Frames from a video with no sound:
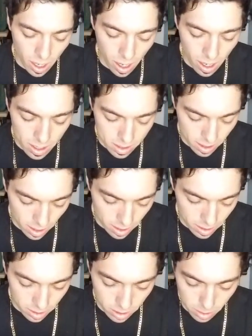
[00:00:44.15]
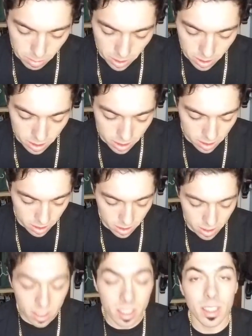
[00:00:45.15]
Honestly, I didn't do too much.
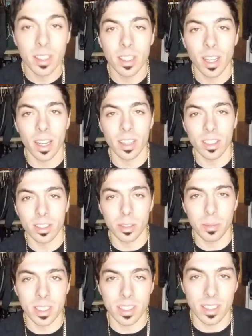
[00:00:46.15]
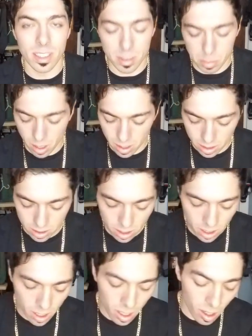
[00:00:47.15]
I didn't look too much into this product.
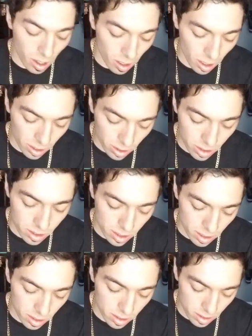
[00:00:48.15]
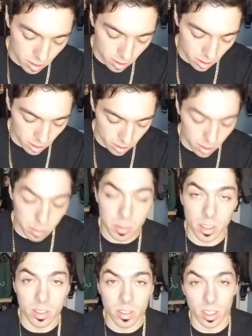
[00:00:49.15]
All I know is
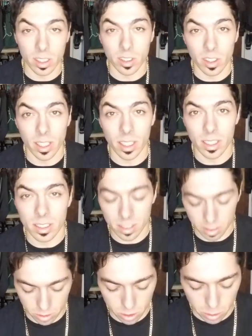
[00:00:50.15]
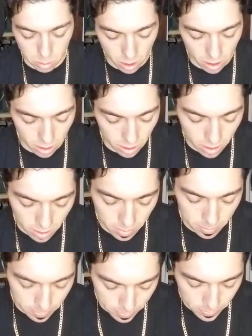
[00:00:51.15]
it's fucking great. It's a cool product.
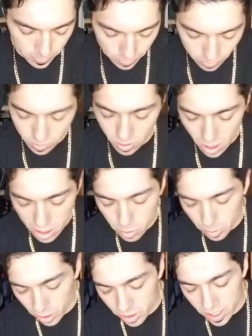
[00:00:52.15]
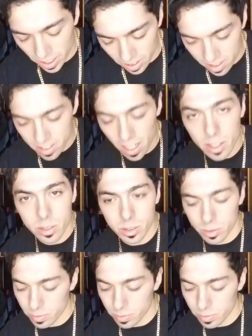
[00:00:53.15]
So we're gonna check this out.